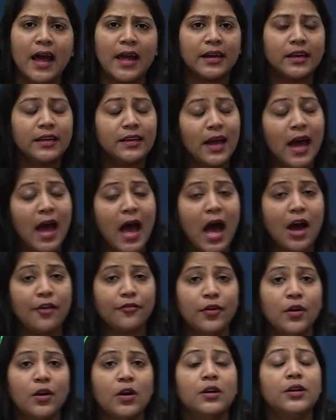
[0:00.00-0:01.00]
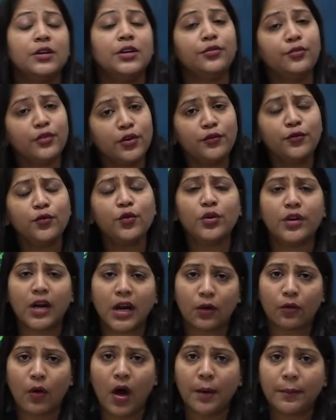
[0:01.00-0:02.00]
then it have different food
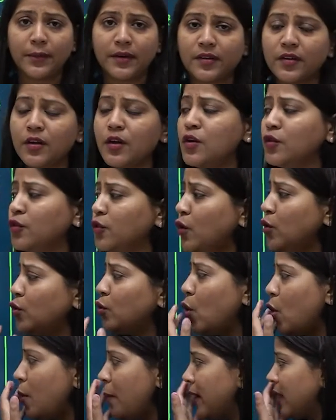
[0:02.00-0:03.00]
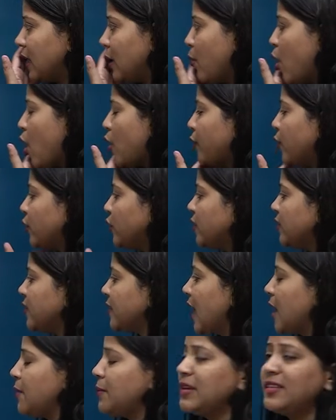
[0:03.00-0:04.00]
requirements. So no metamorphosis
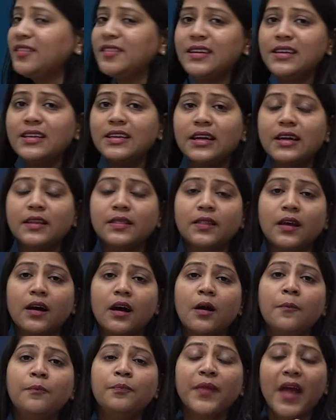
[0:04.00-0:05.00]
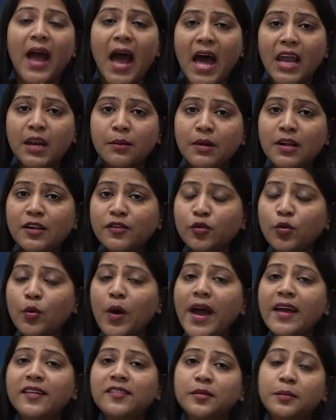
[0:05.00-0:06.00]
can be seen in the animals who
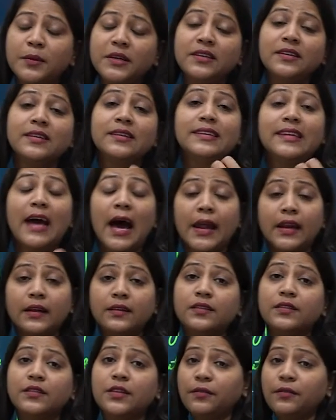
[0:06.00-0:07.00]
exhibit direct